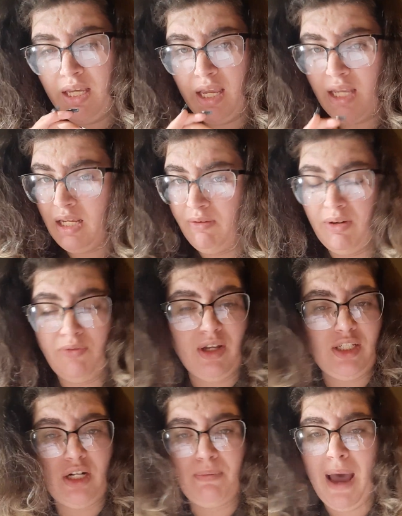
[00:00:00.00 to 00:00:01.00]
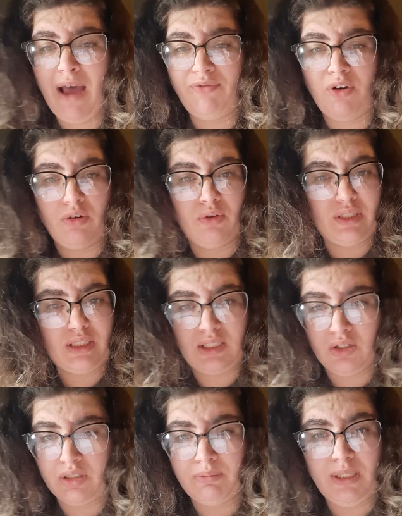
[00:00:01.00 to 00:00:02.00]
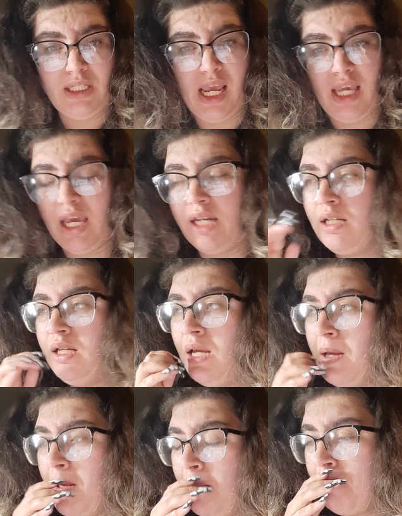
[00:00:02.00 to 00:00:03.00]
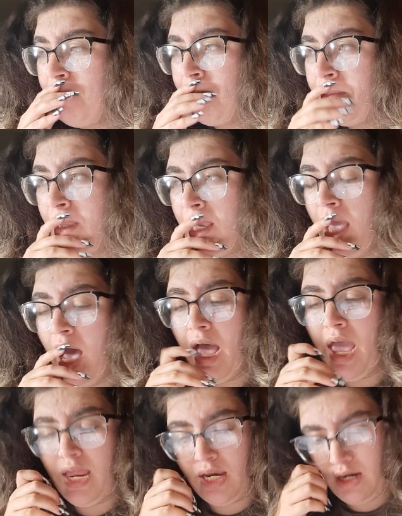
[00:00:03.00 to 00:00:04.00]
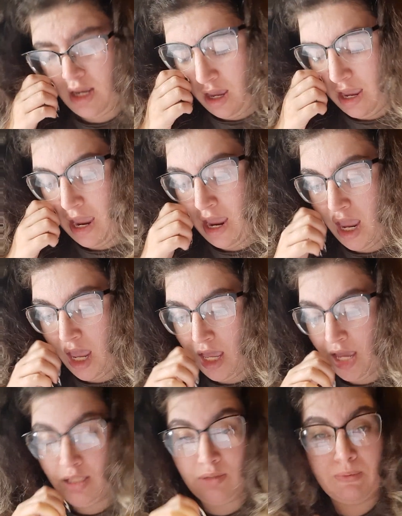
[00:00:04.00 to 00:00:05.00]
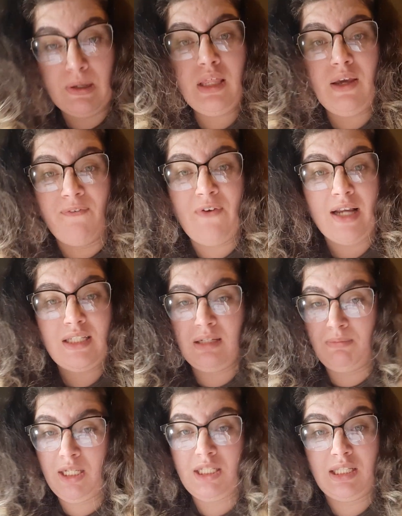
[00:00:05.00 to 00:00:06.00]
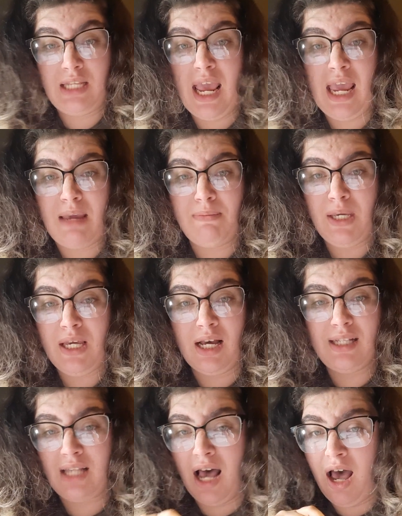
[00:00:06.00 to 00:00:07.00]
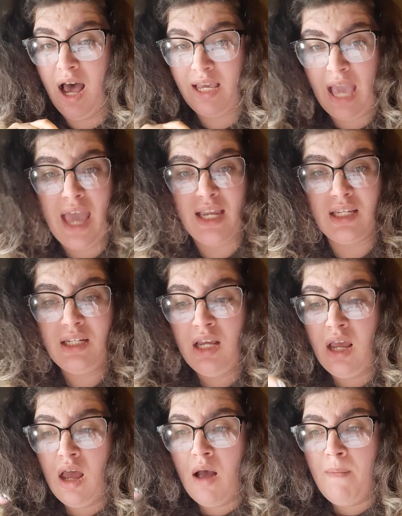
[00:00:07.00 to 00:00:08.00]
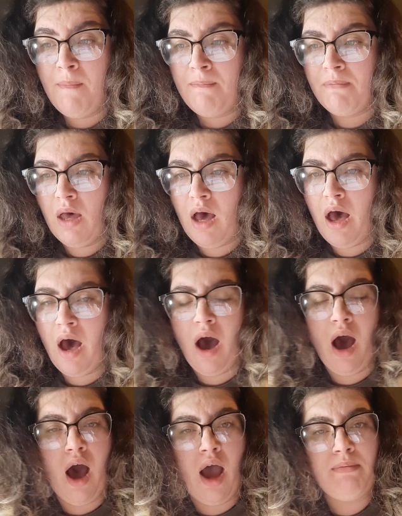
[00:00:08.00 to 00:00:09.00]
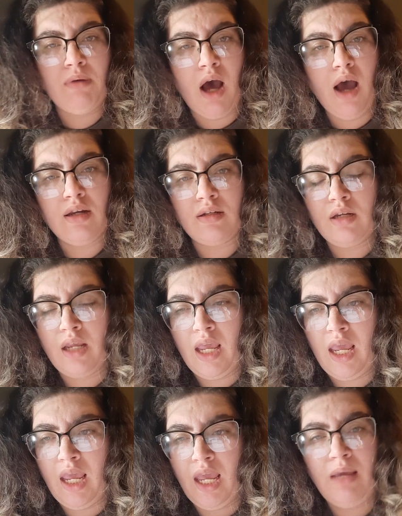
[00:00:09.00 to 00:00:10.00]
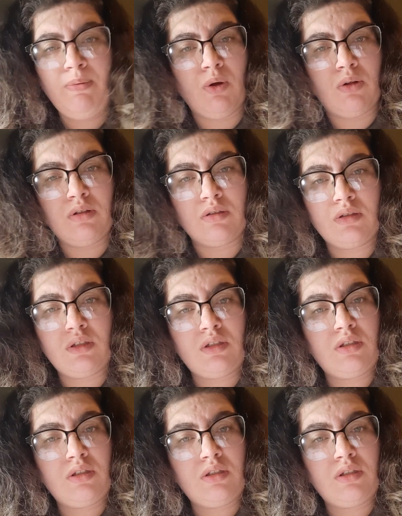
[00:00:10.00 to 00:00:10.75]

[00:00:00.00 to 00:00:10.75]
And even if I share a bad photo, it's still going to be taken. And it's really affecting me today because, again, I'm not able